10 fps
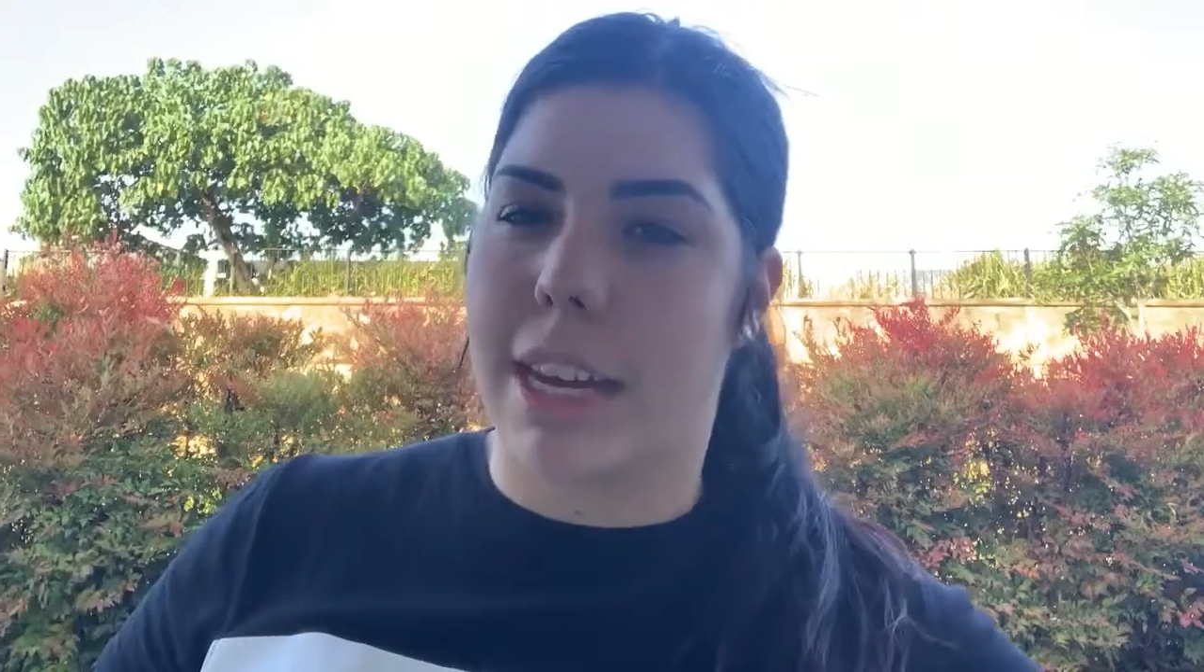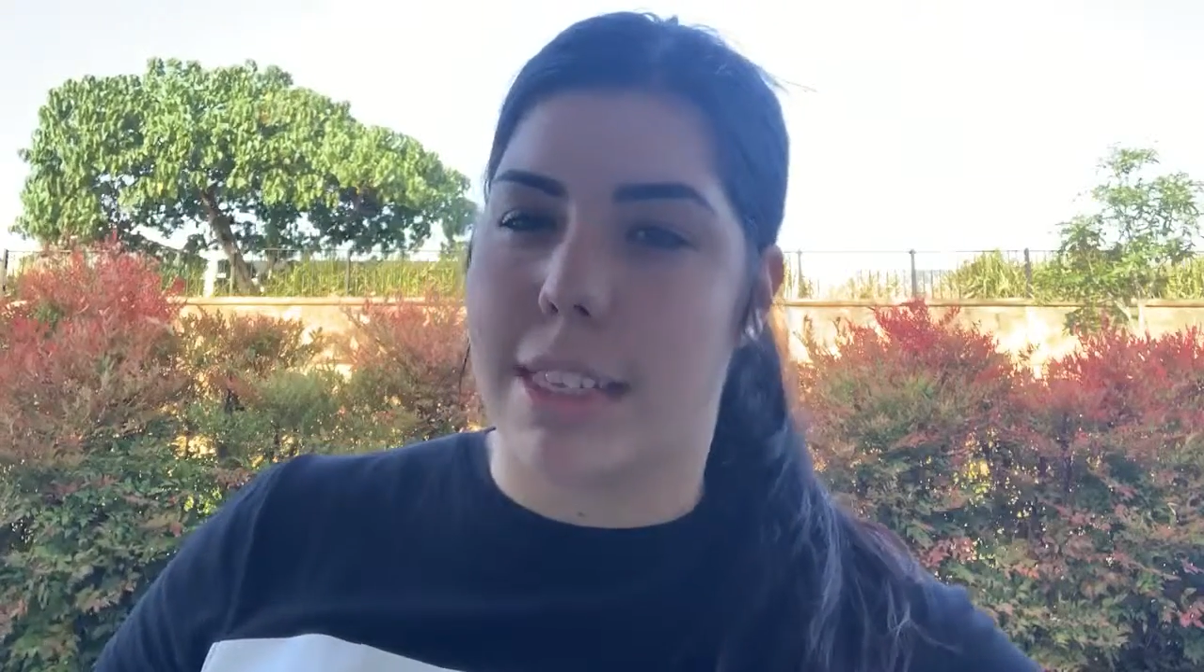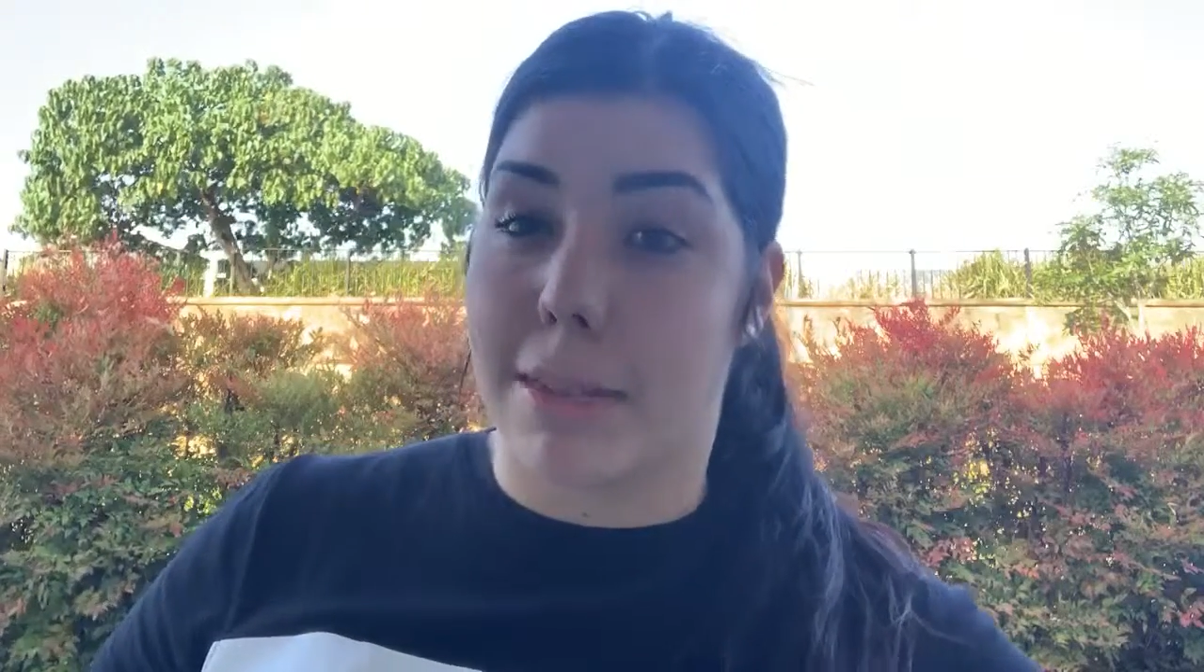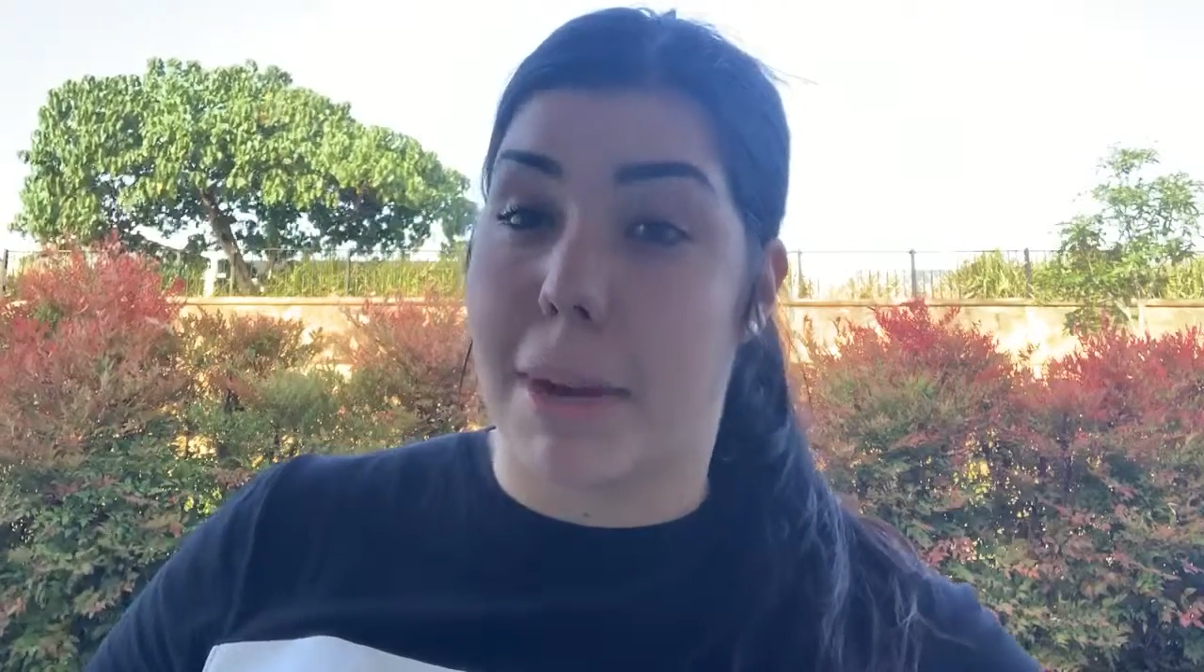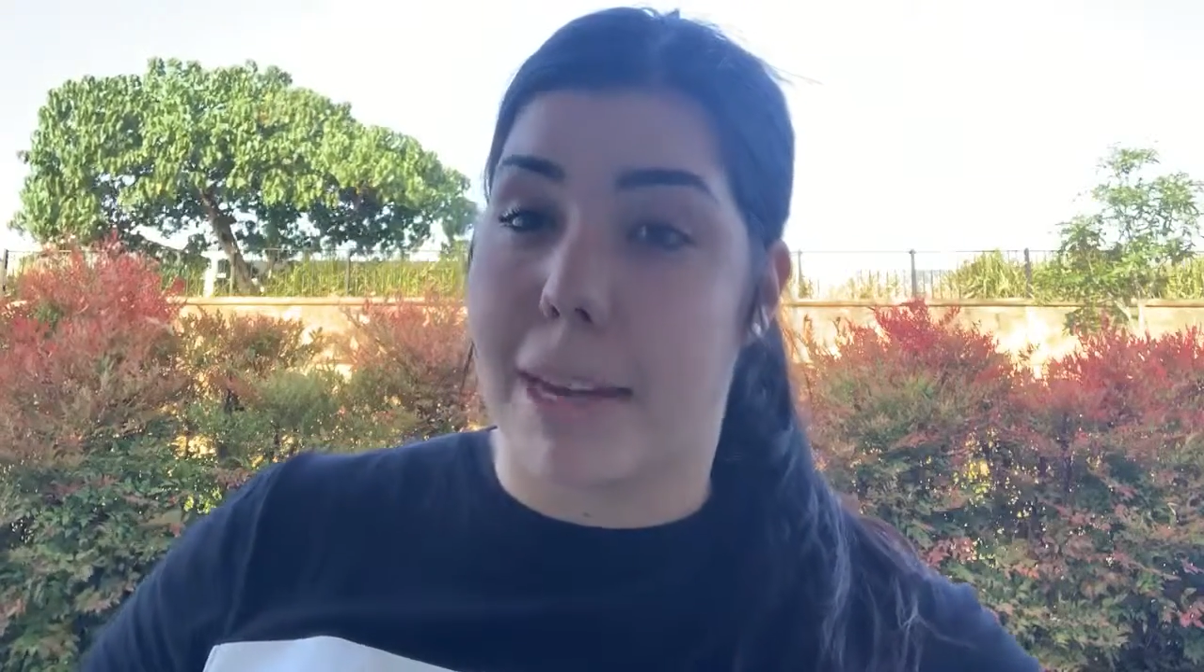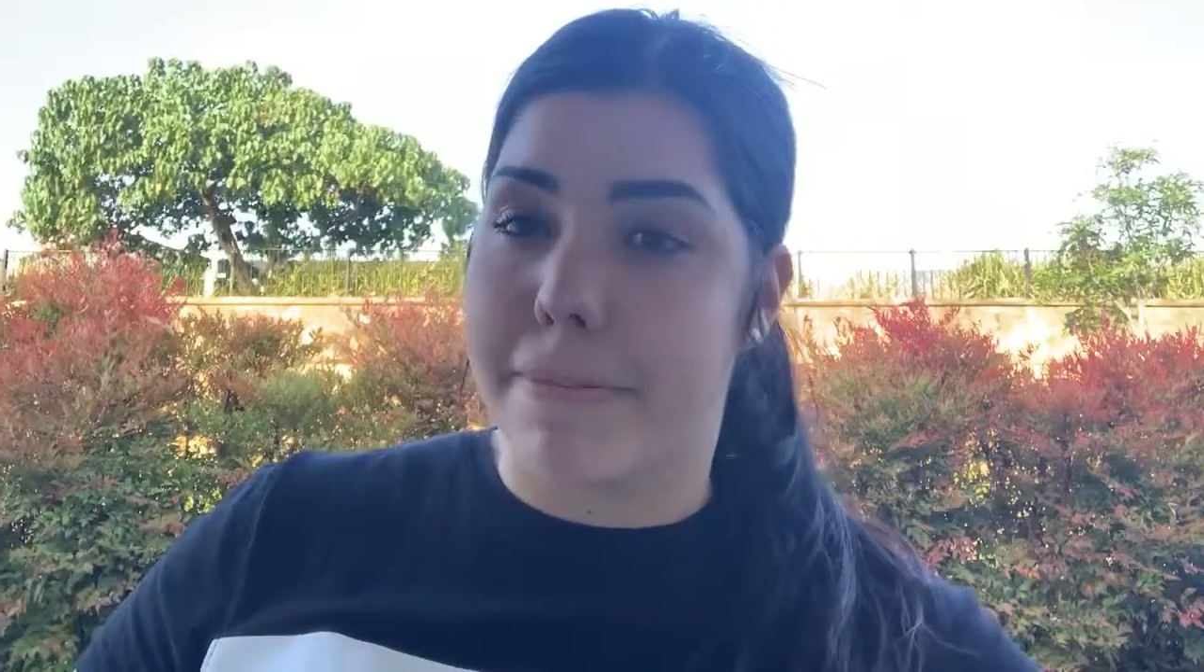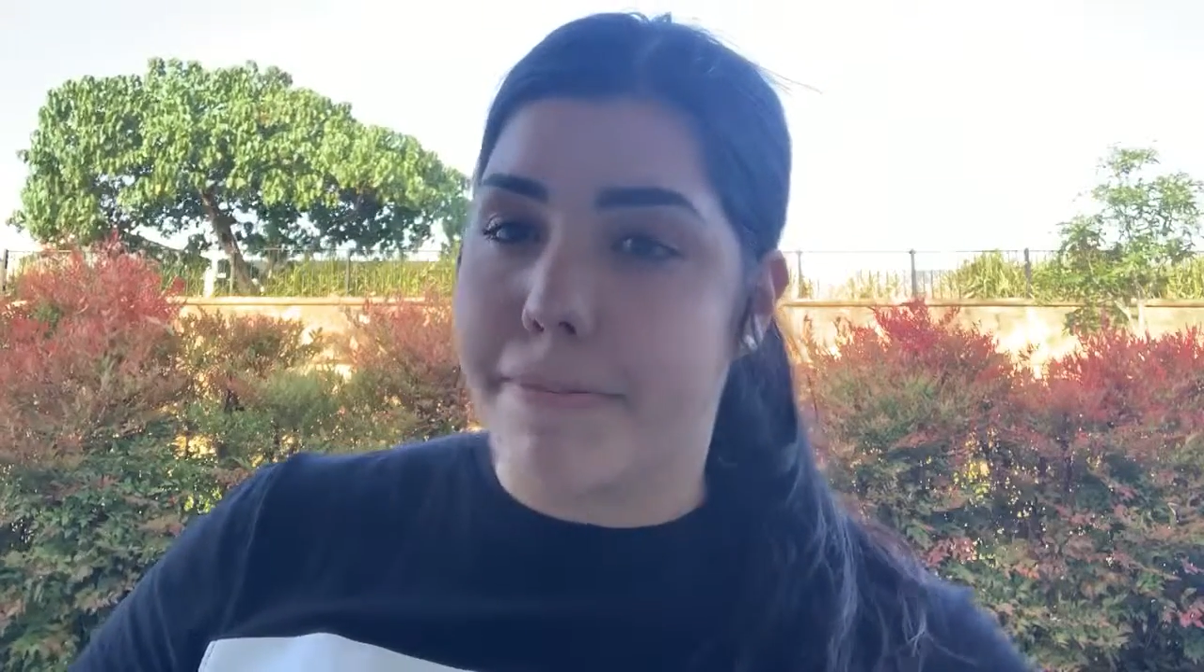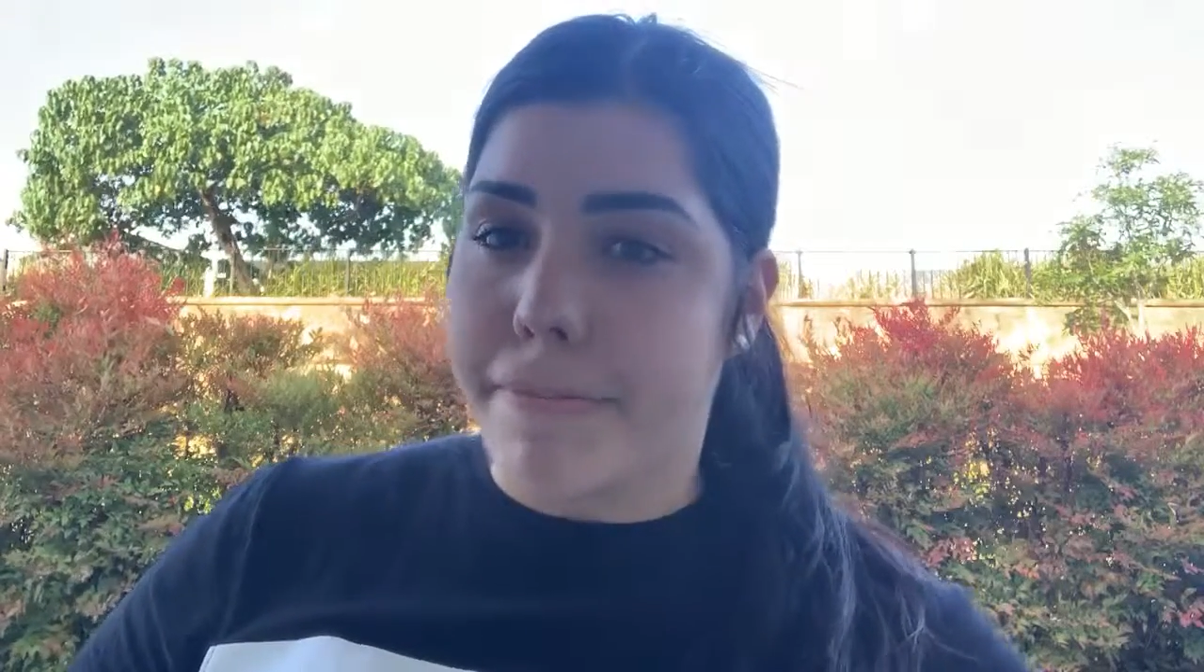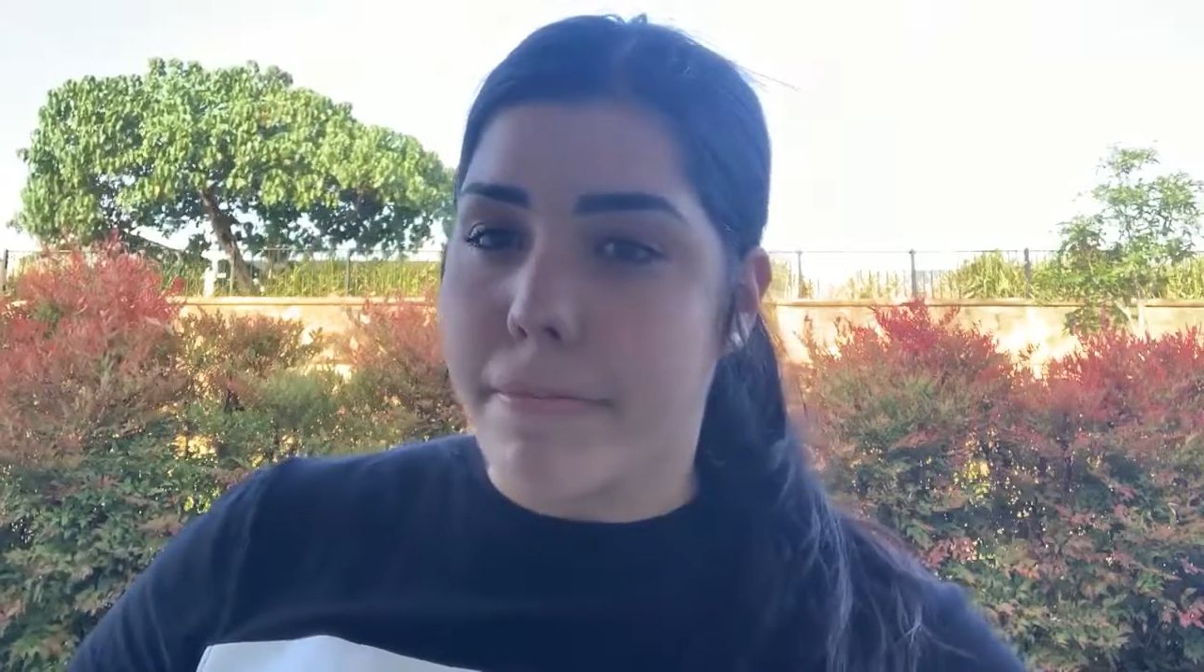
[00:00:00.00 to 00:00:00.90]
thanks to Matt.